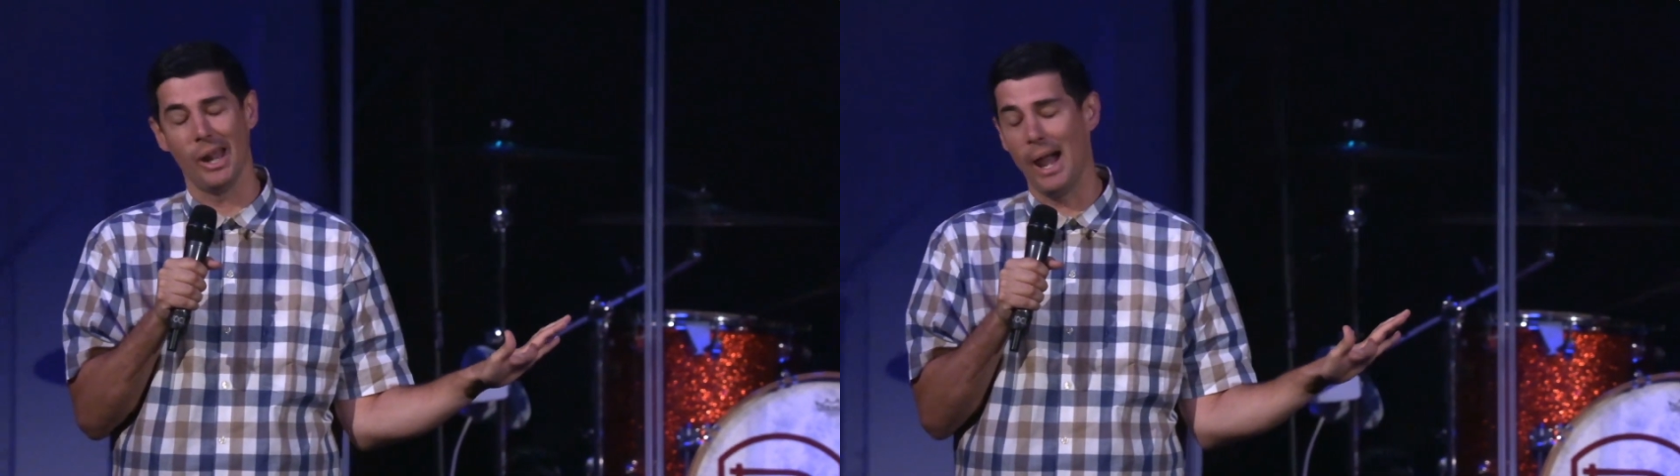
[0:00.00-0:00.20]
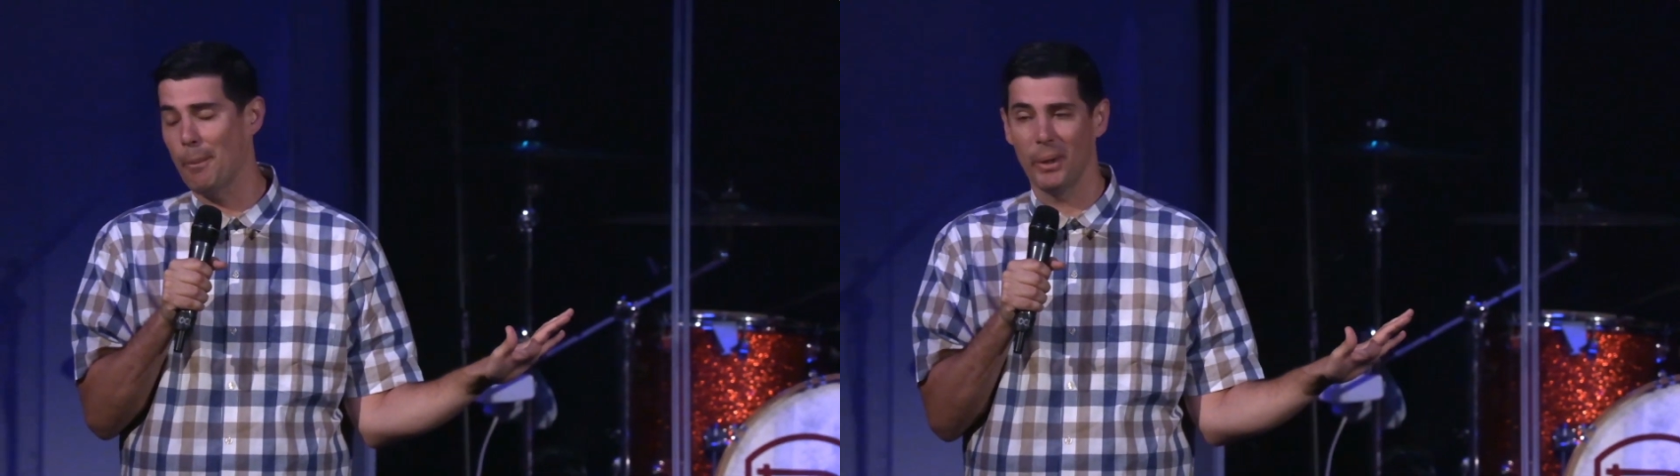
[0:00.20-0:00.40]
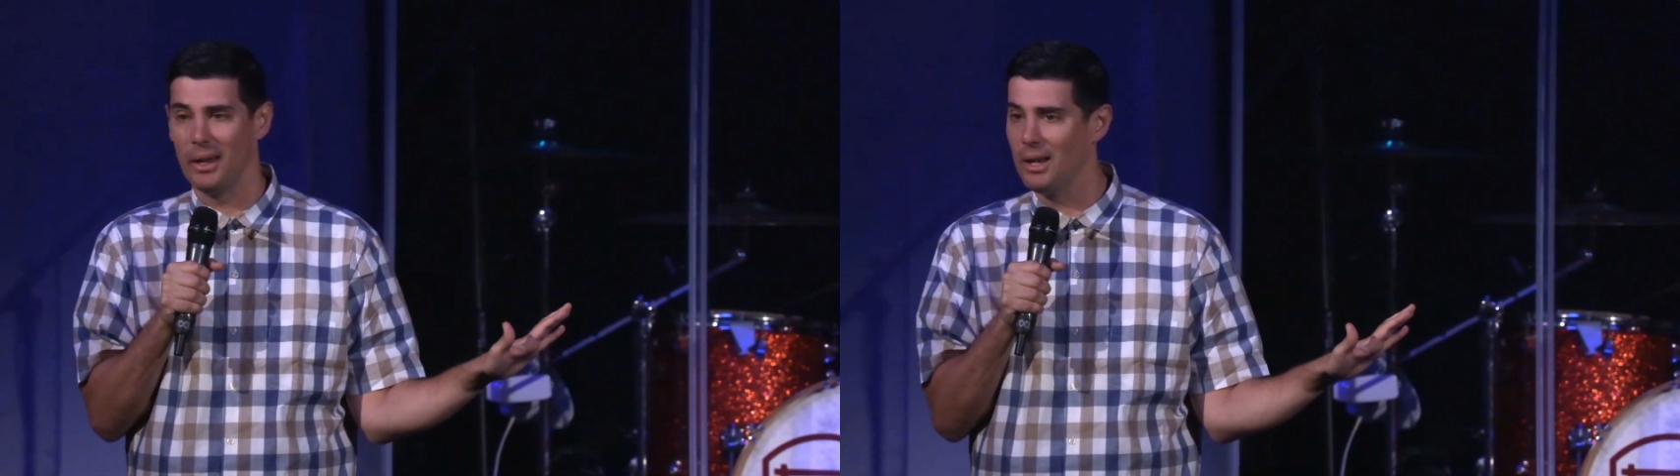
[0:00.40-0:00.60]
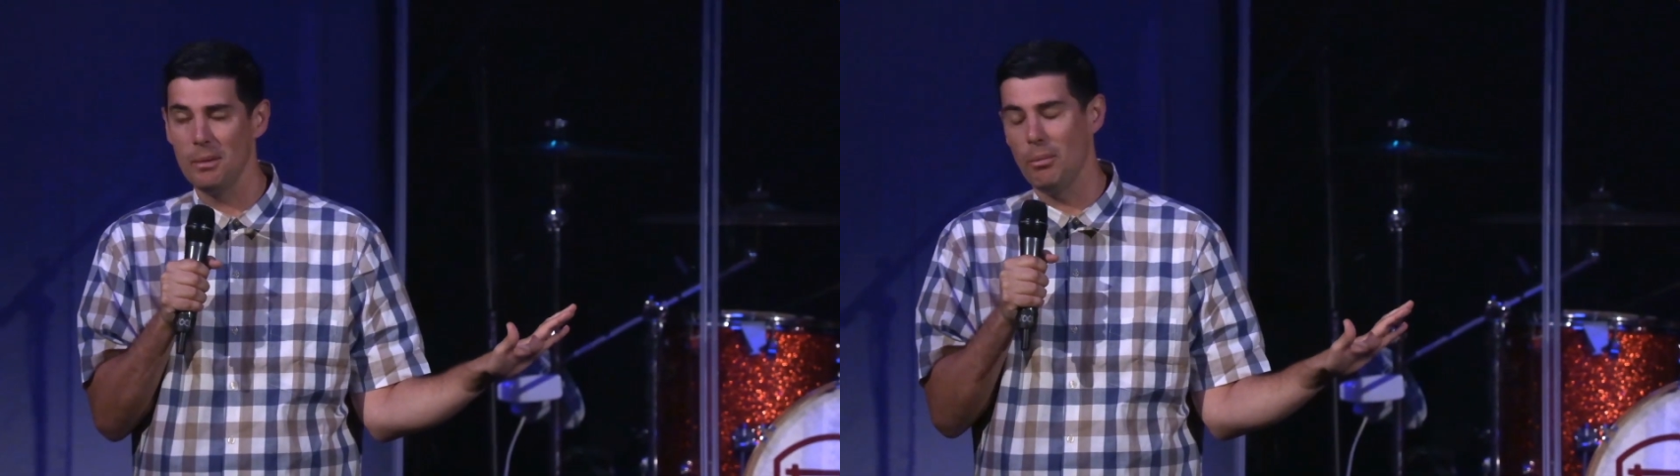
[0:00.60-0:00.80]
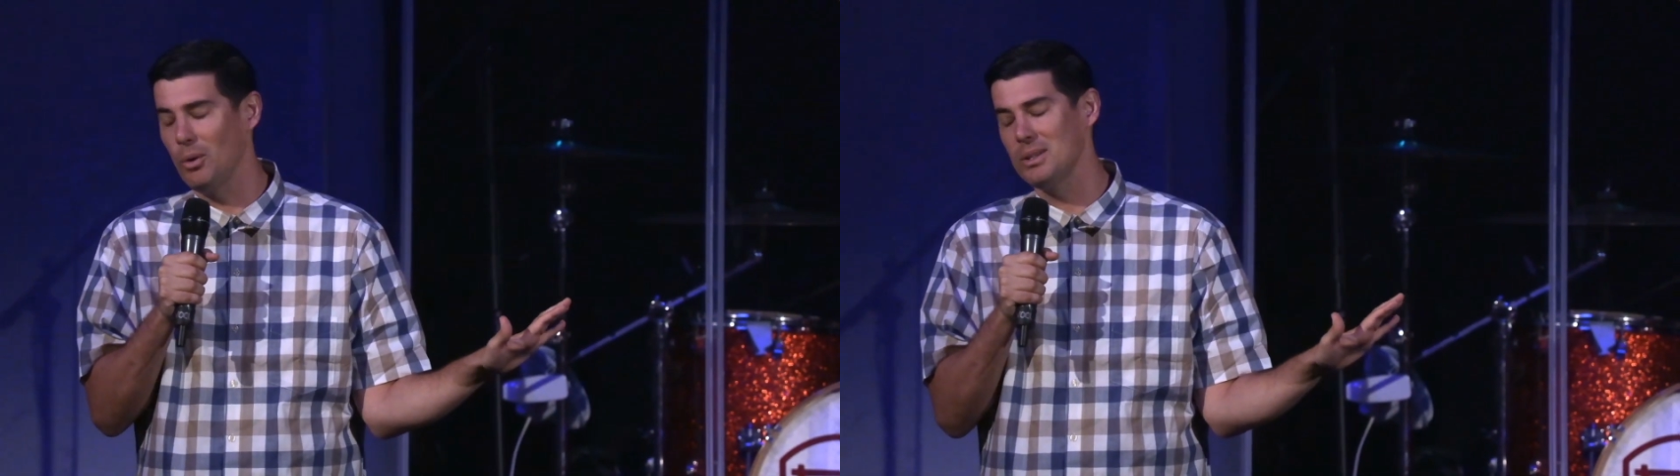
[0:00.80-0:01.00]
happen at any
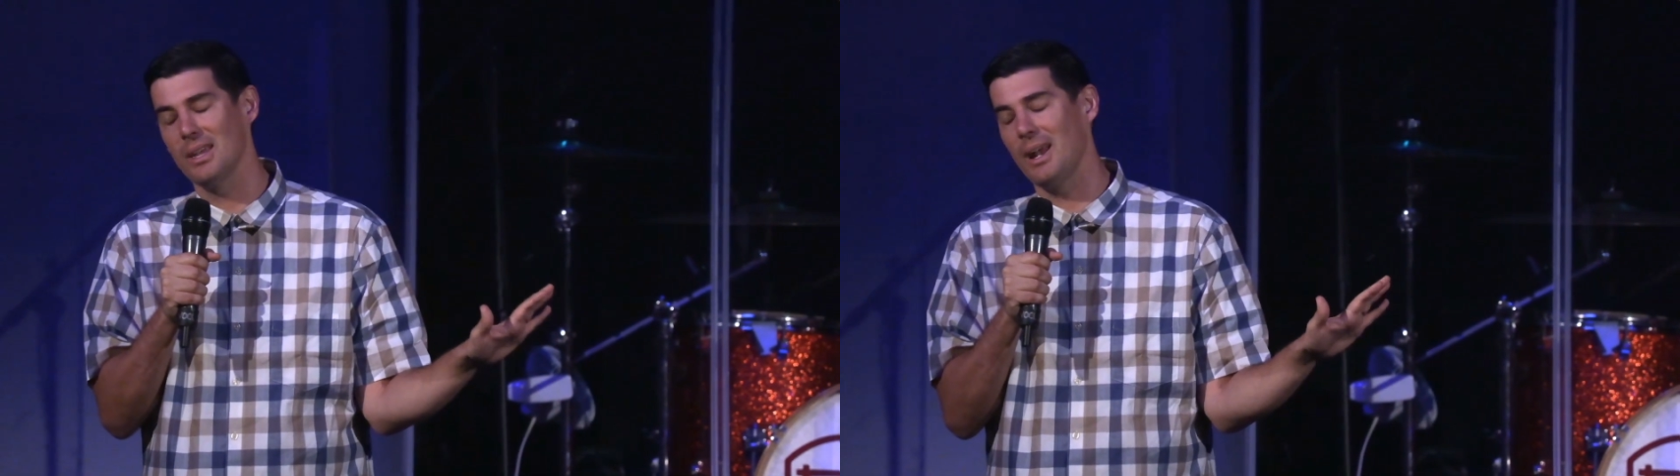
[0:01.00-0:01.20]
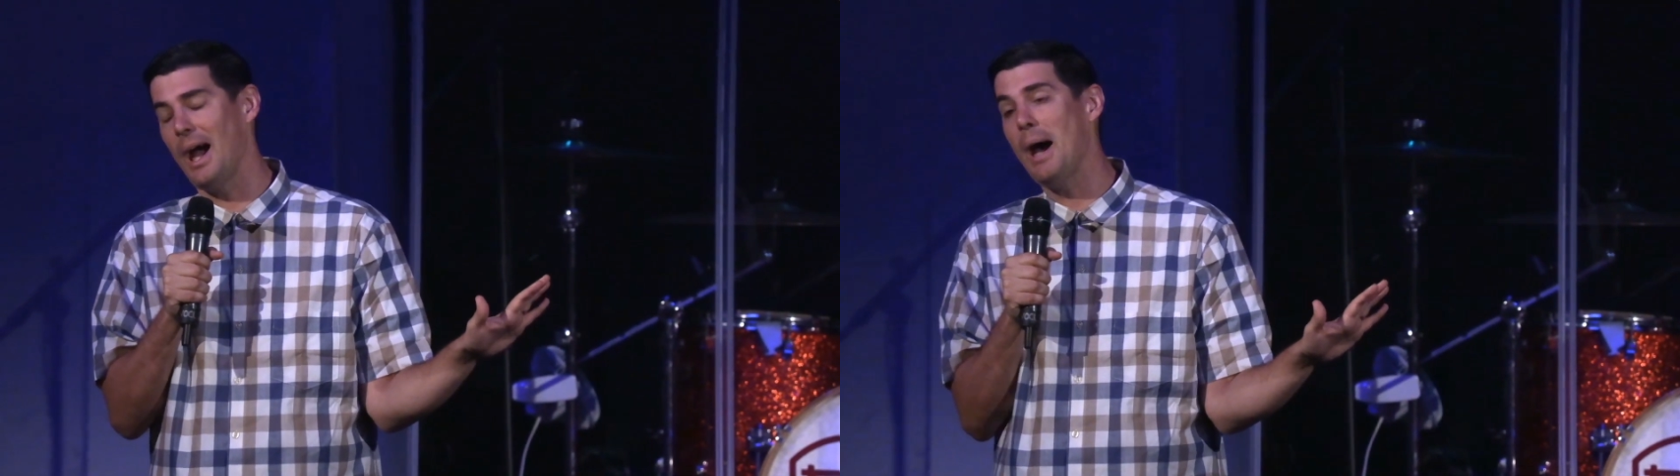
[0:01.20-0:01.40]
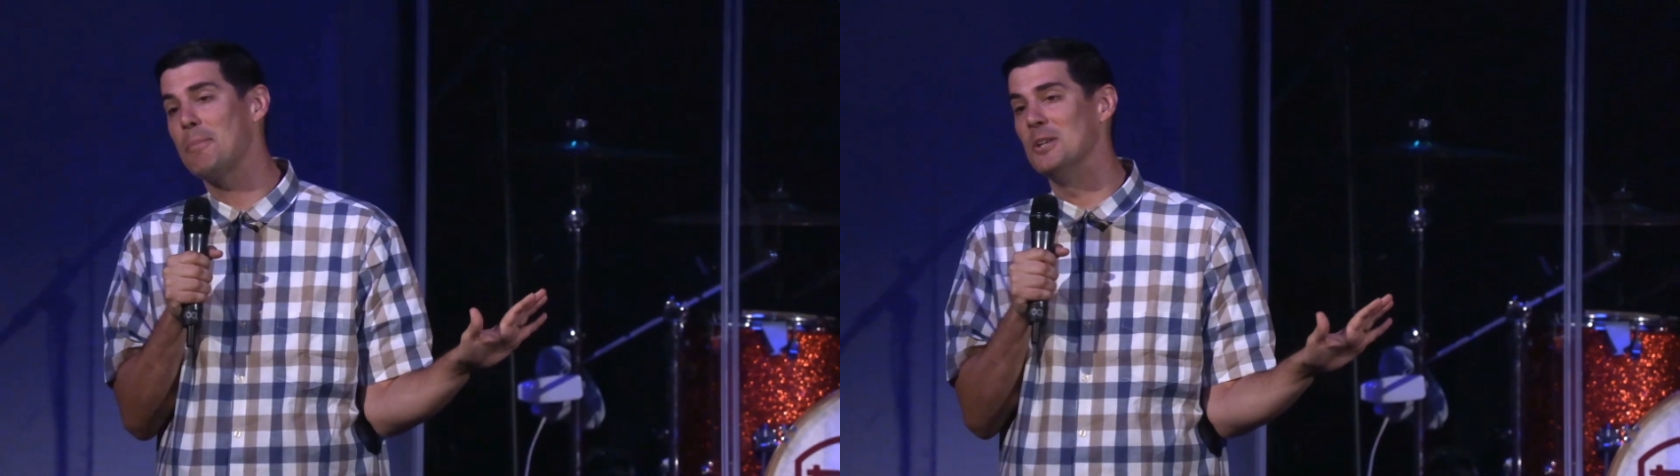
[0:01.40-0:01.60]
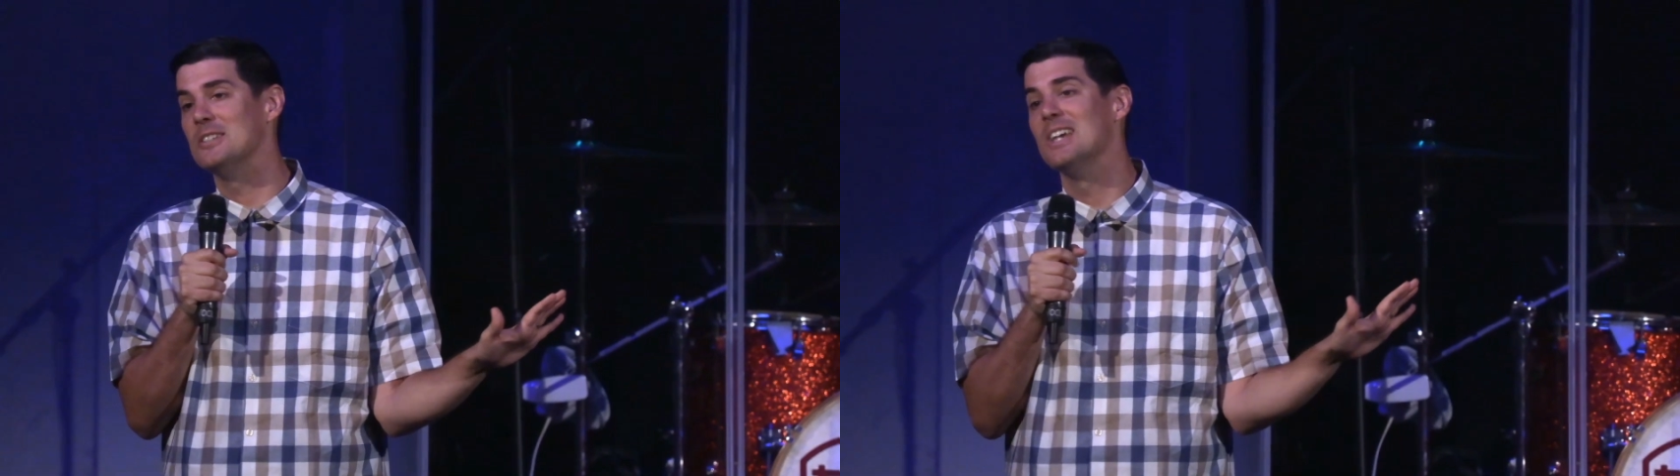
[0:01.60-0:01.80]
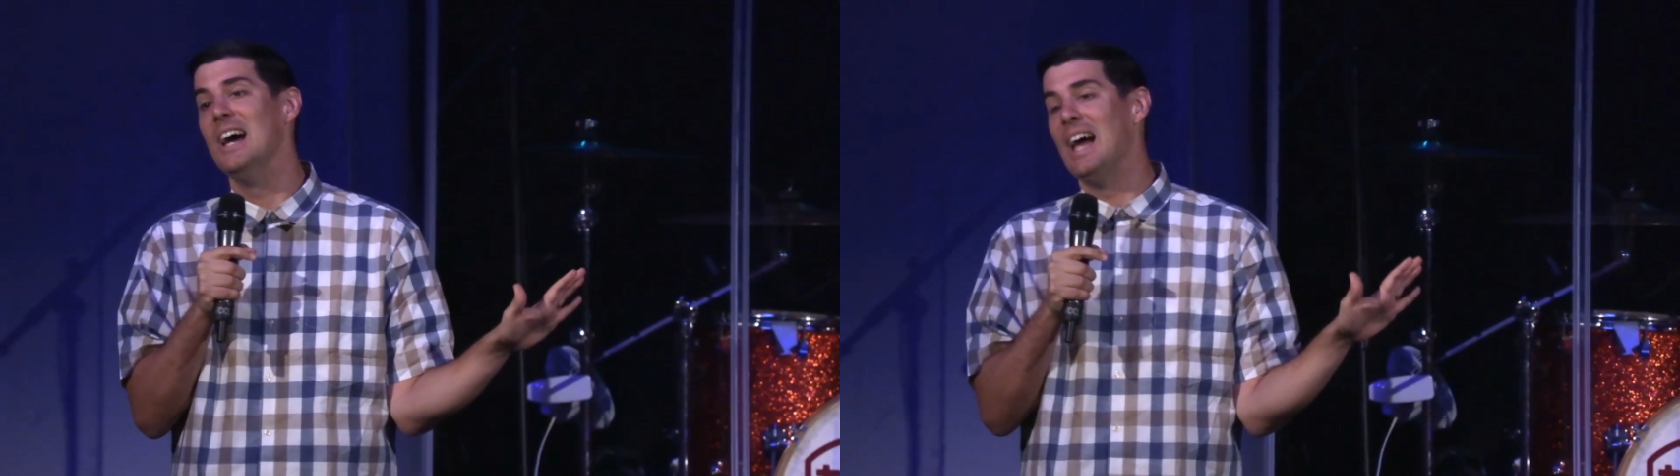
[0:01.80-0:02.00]
point that it happens,